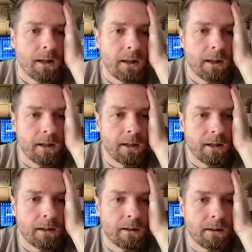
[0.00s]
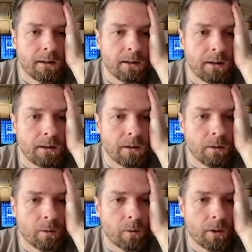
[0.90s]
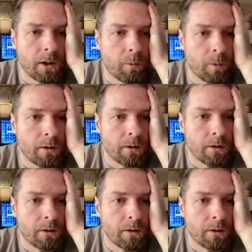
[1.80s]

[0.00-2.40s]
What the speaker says: And here, what I want to